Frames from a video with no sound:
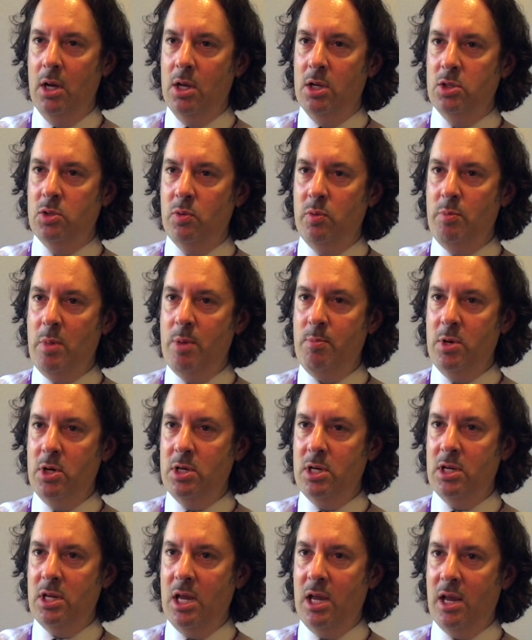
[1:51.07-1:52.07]
So remember
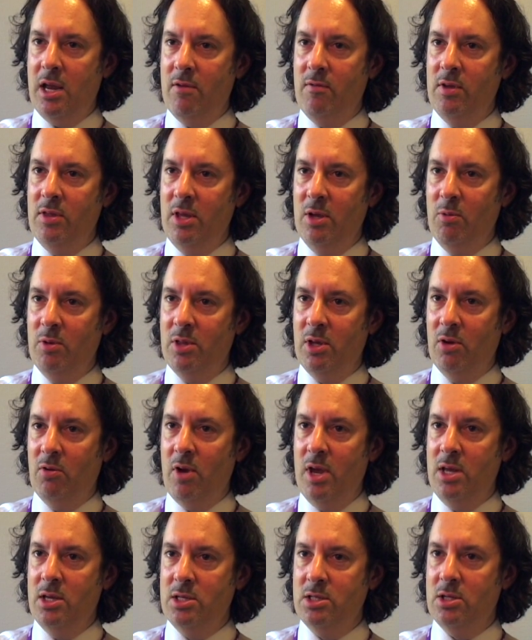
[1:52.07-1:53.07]
to take everything with a
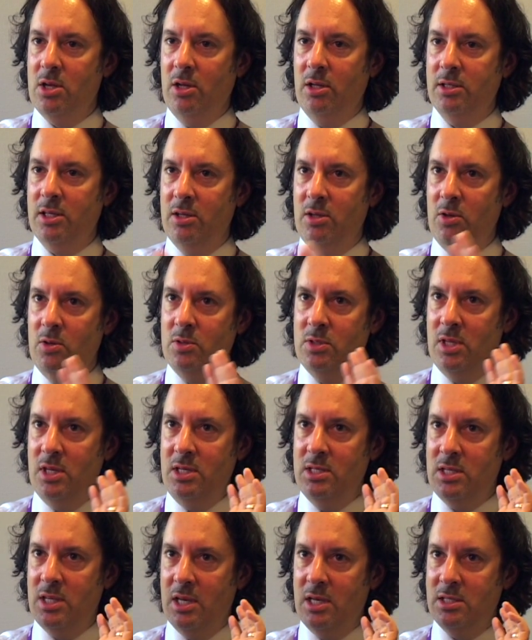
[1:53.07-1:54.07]
grain of salt and use
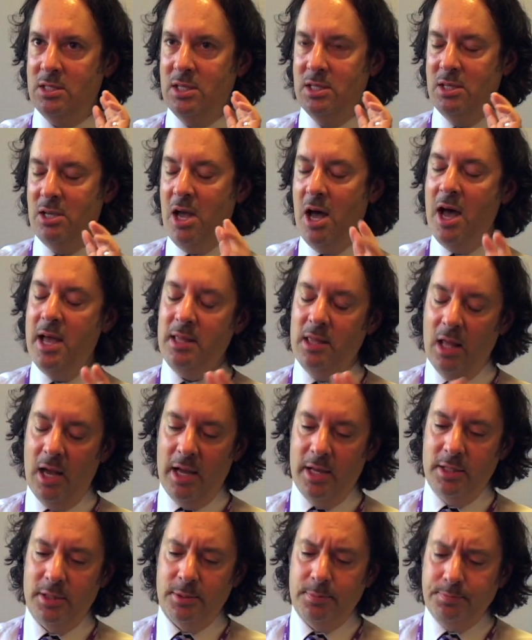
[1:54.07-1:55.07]
these things as
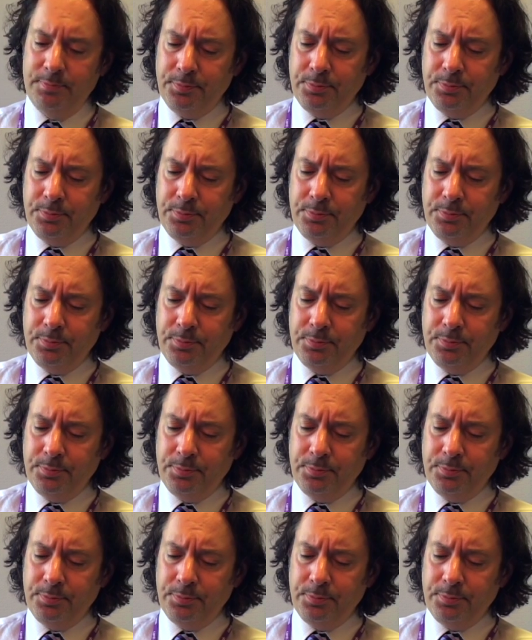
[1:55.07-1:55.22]
guidelines.